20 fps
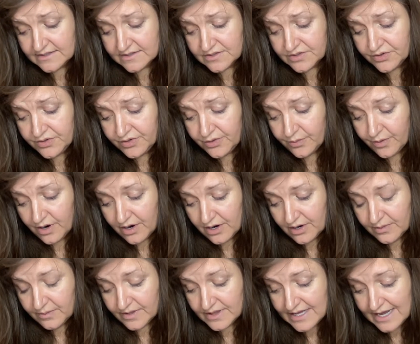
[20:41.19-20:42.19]
as who you
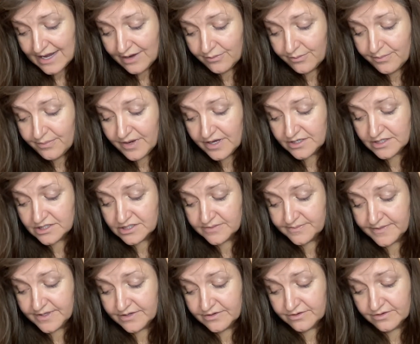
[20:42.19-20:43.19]
are without
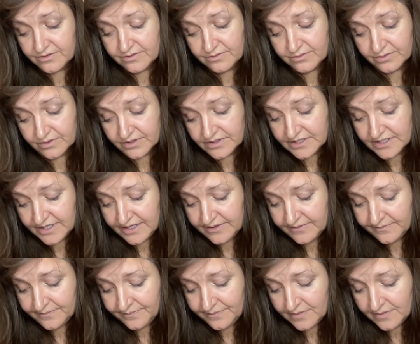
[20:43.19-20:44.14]
punishment or cruelty.